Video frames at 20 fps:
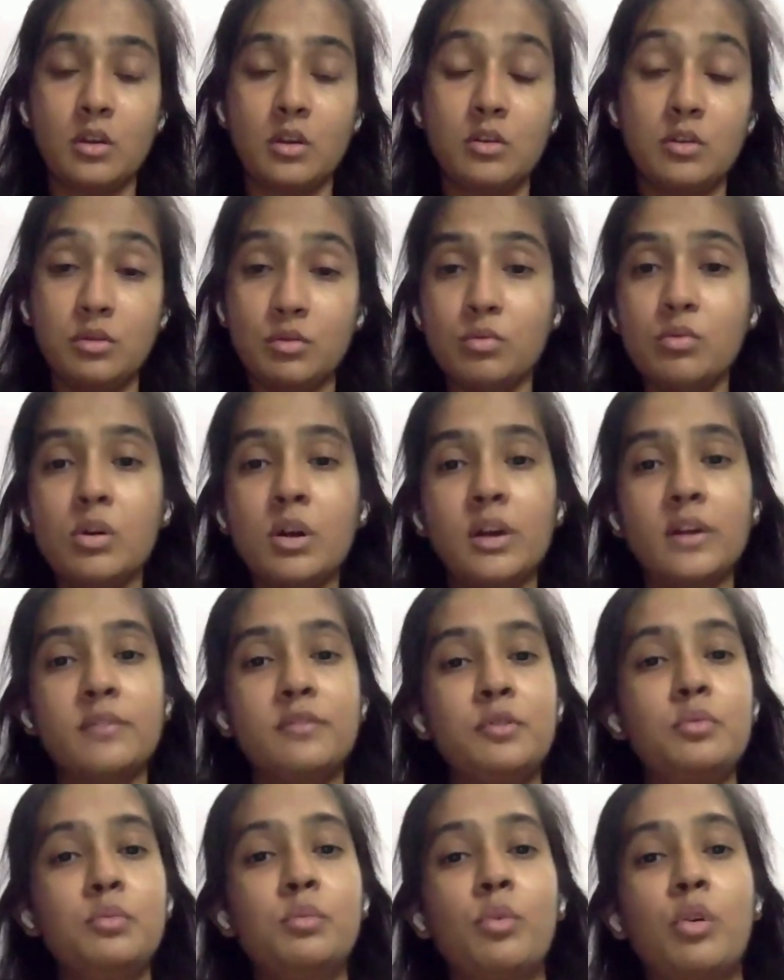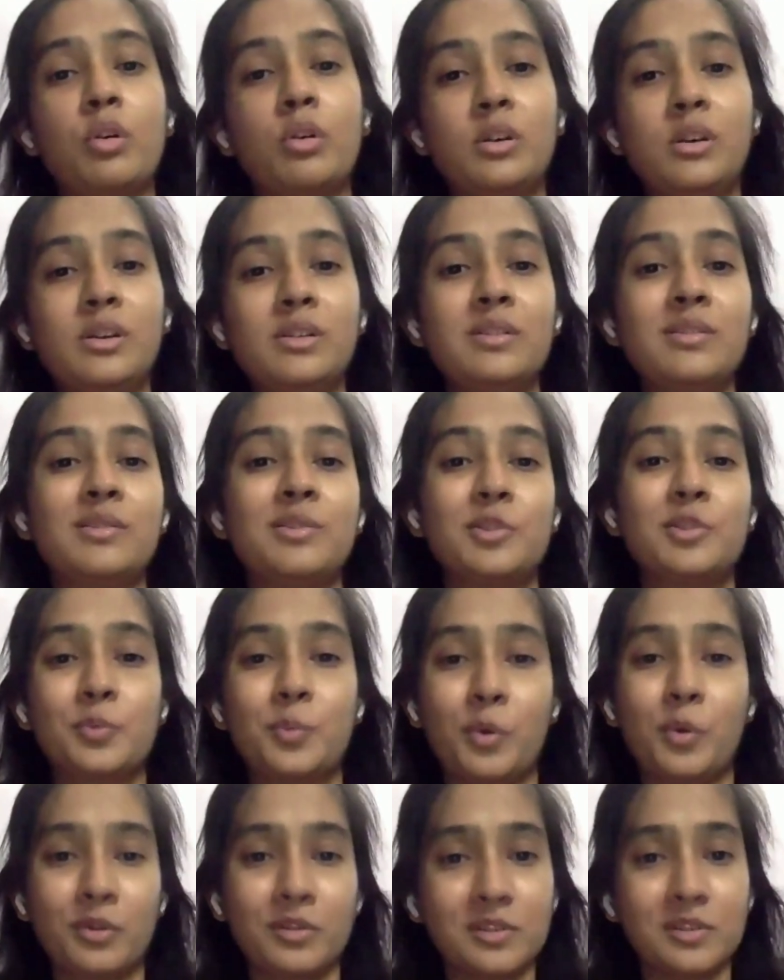You have to model the
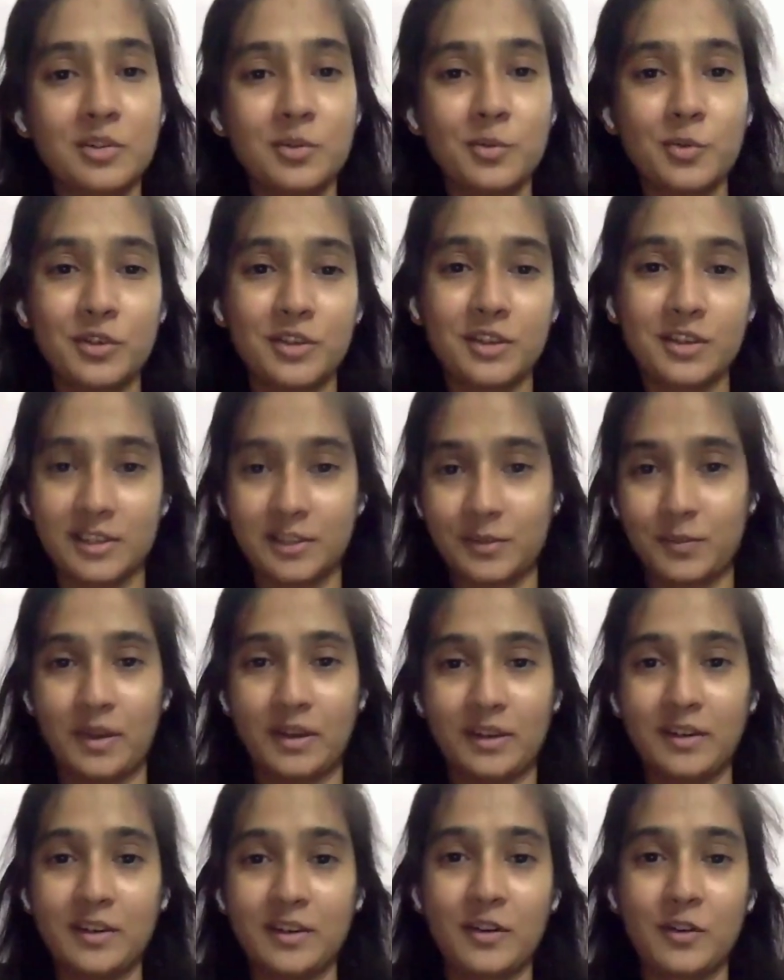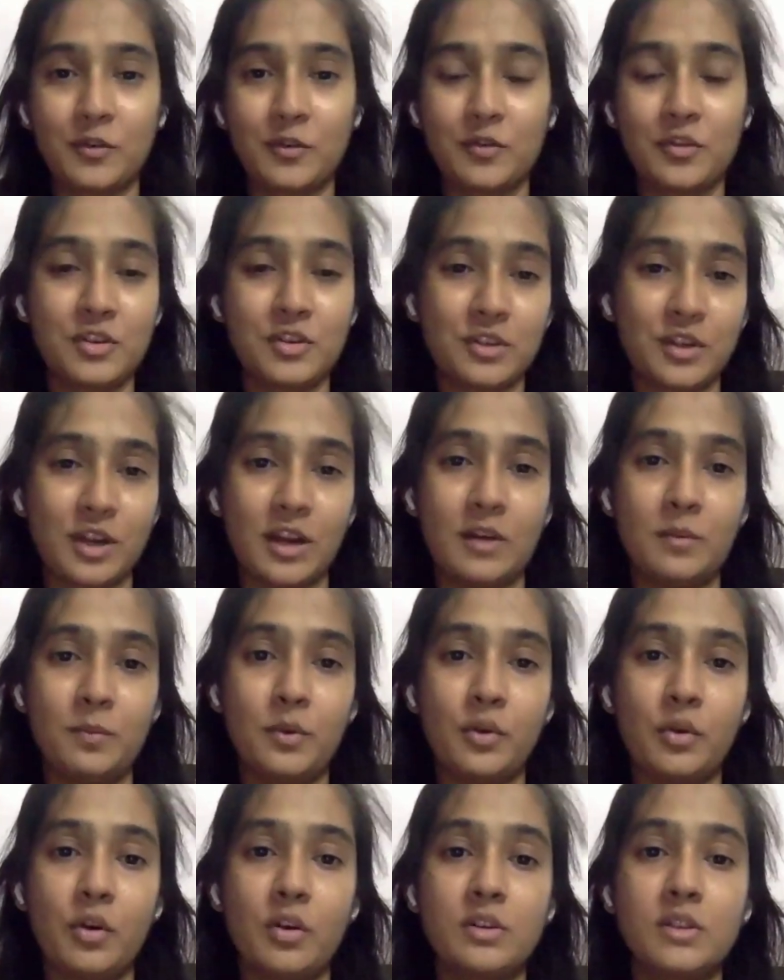responses which are expected out of the child
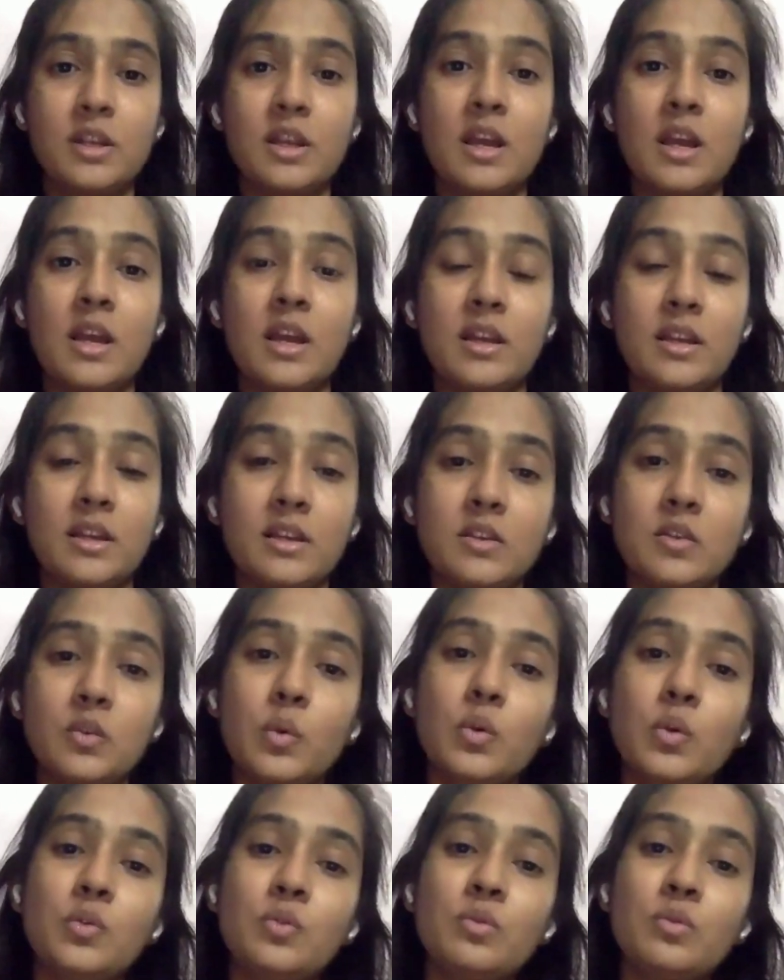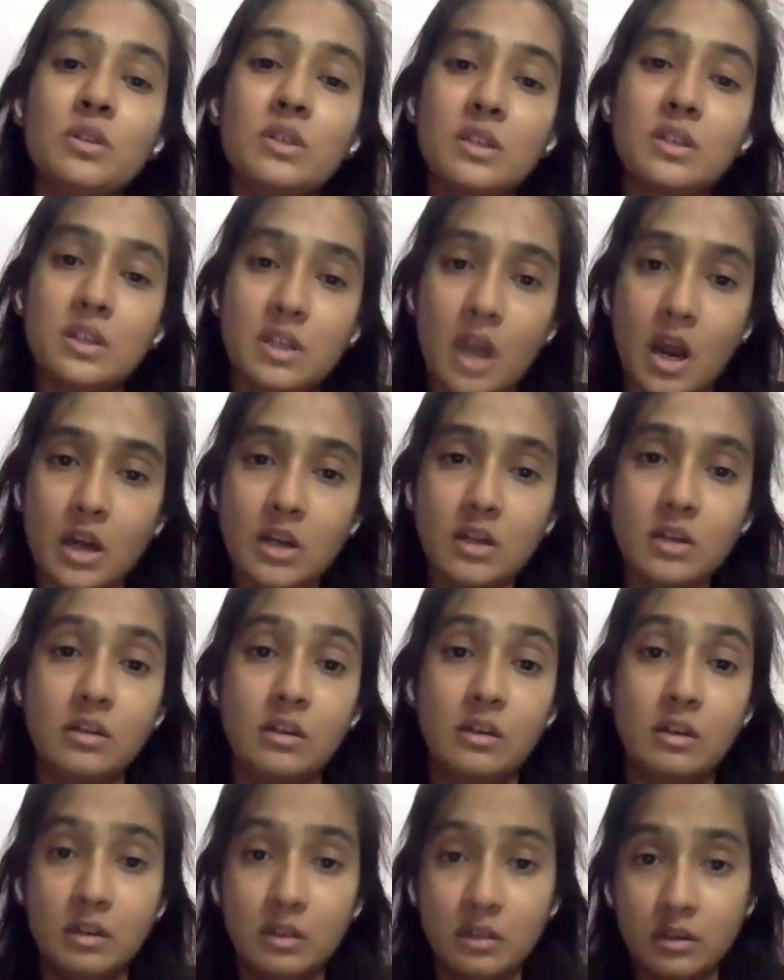because he's going to start
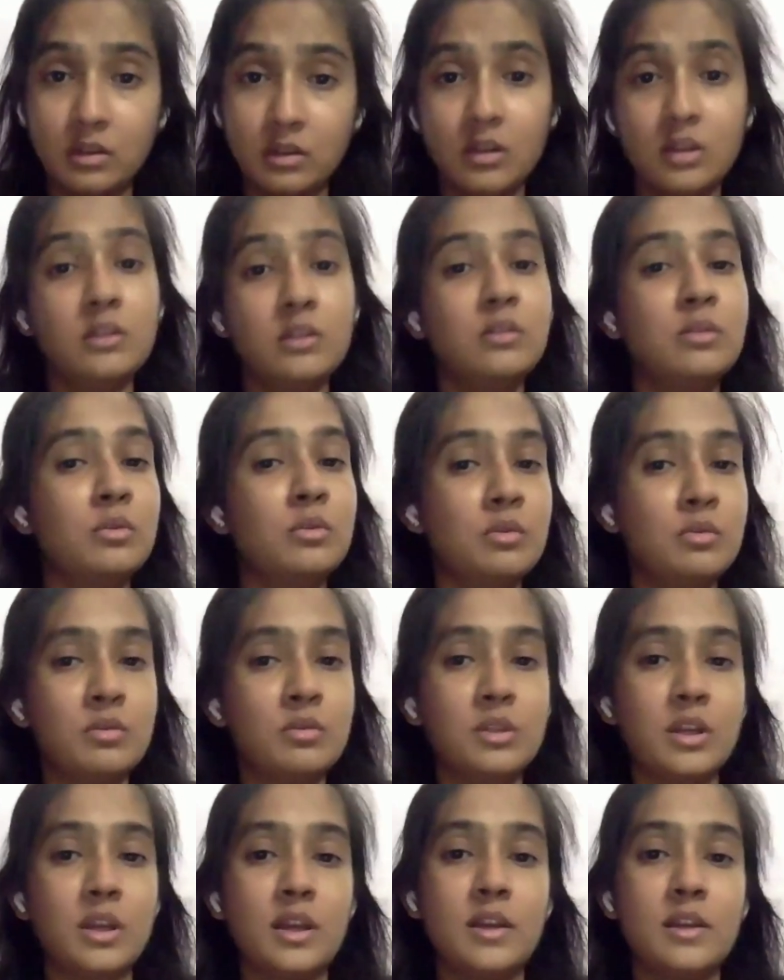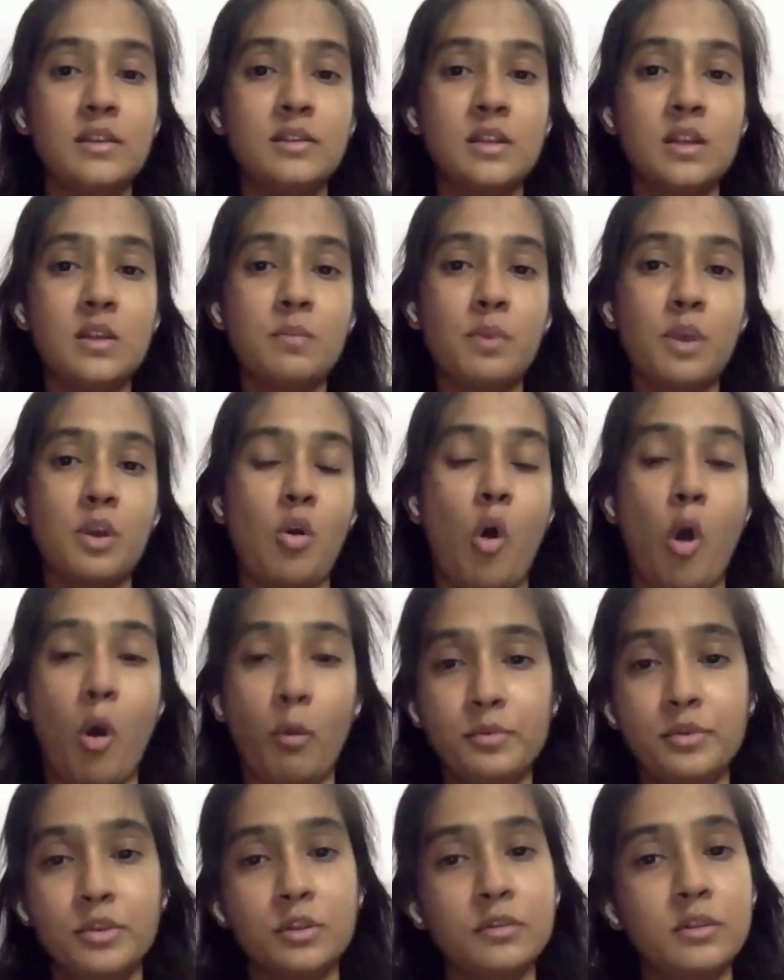learning to use AAC by
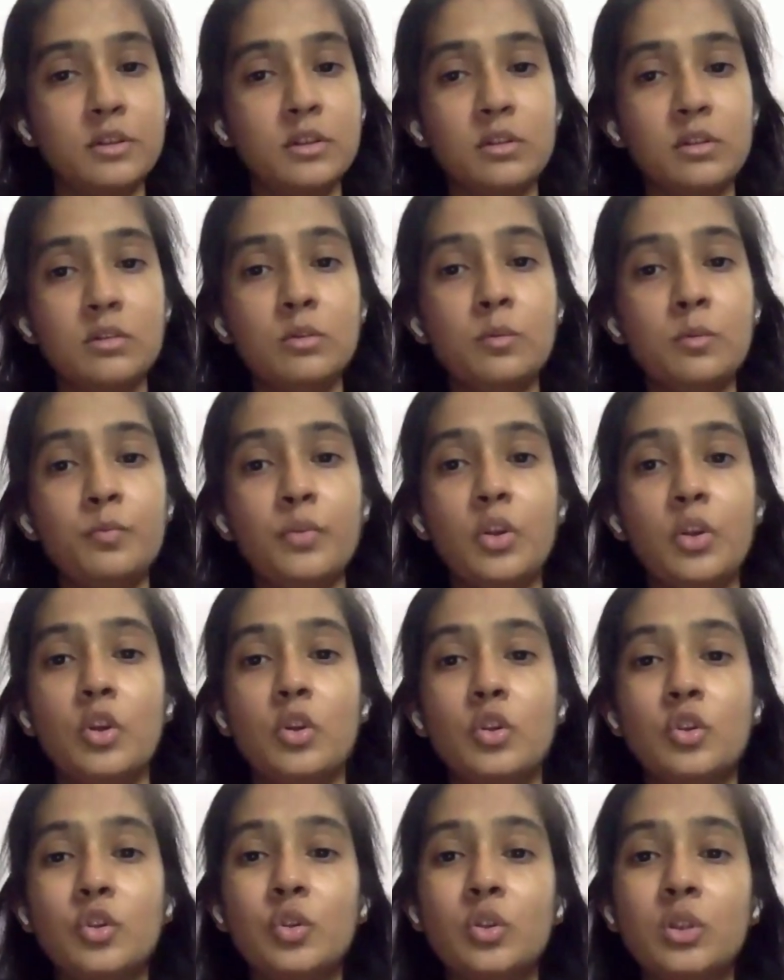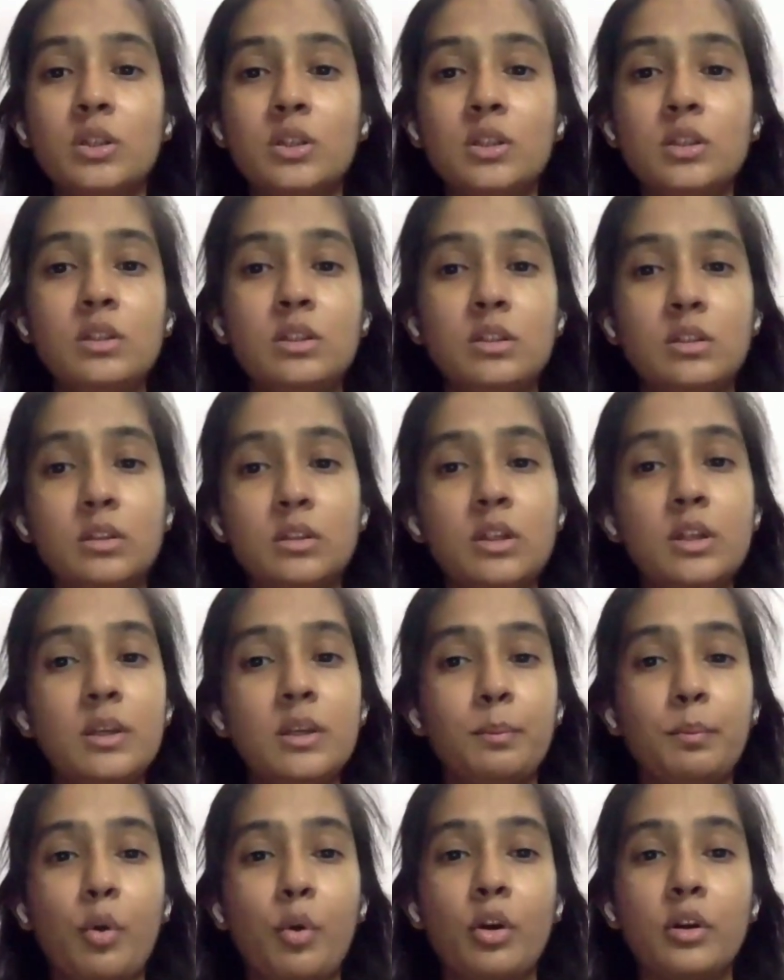observing you. So it is really
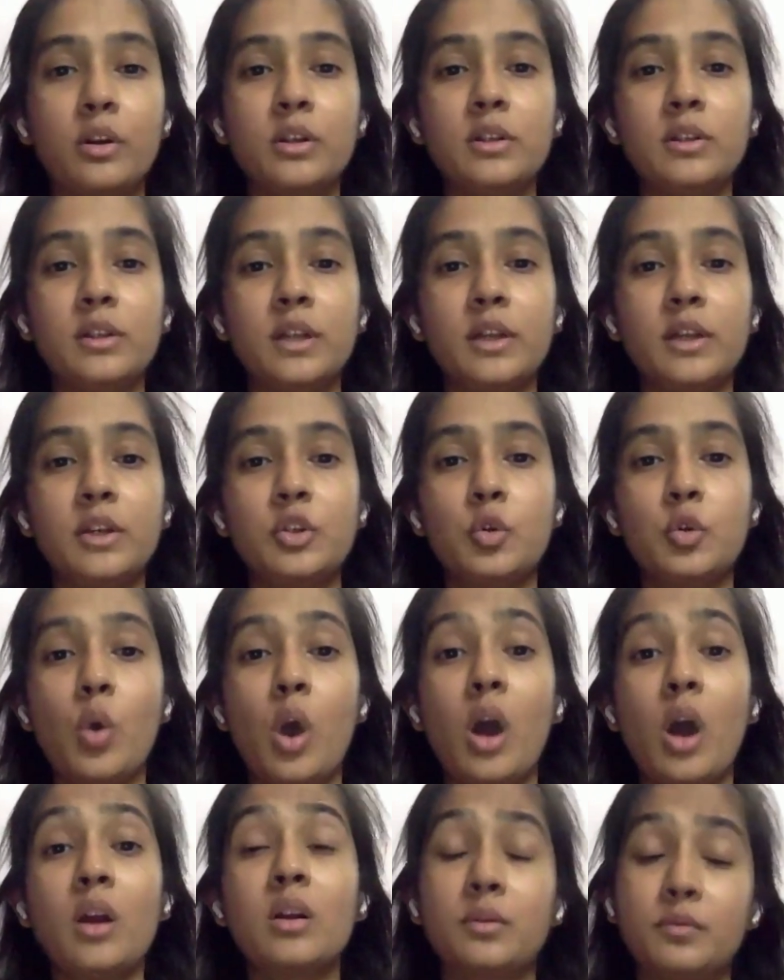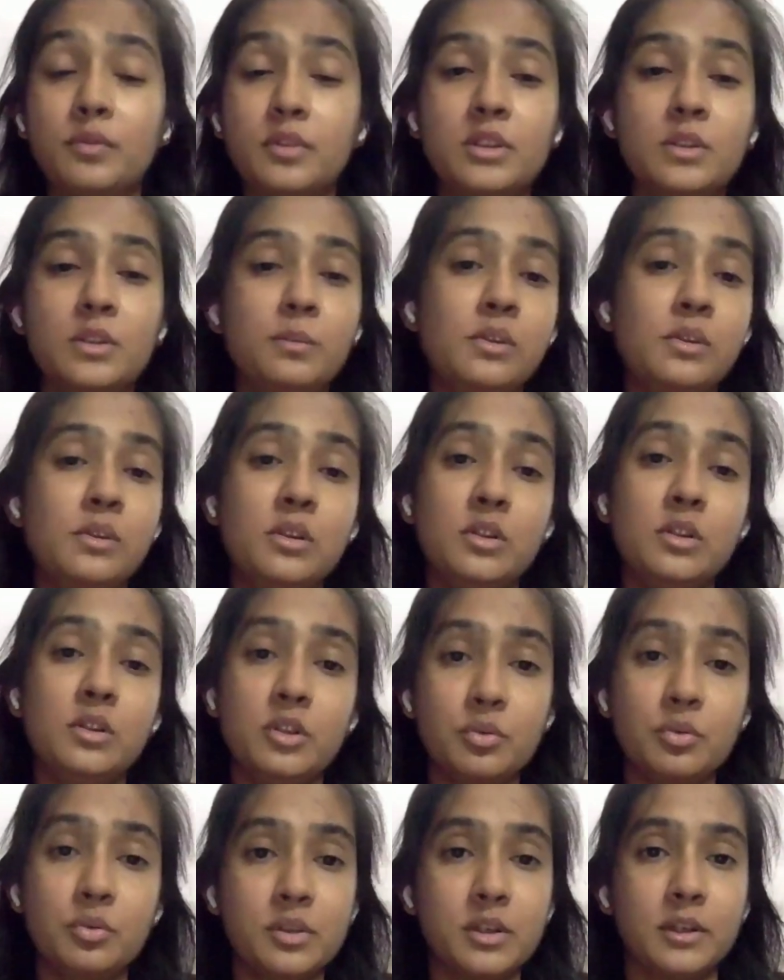important that you are comfortable
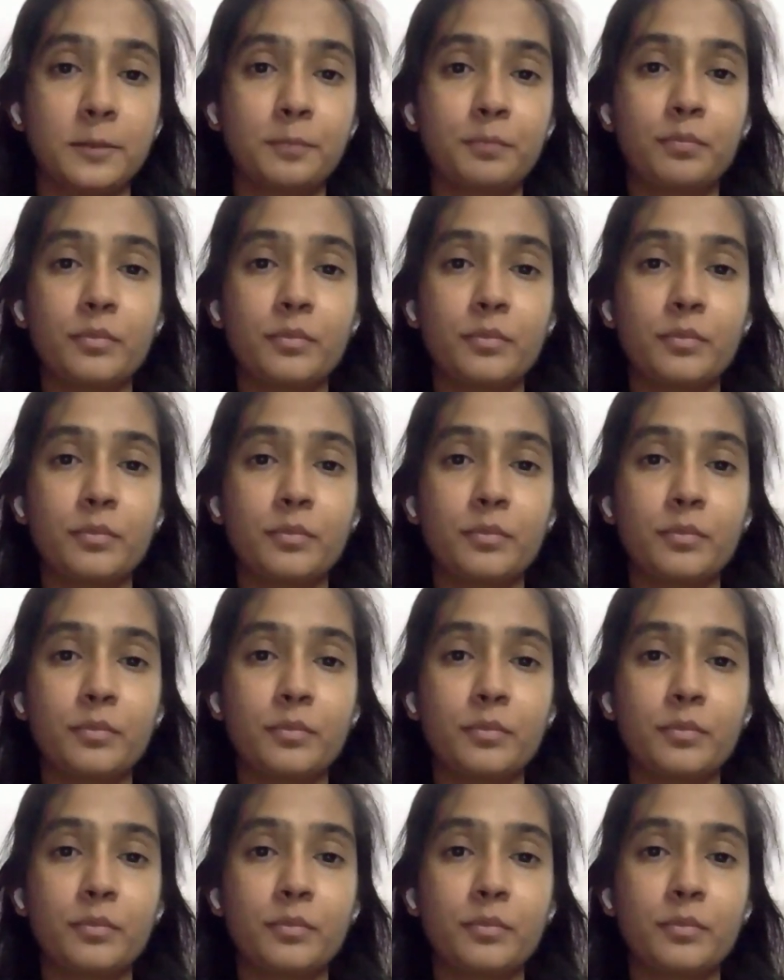using it.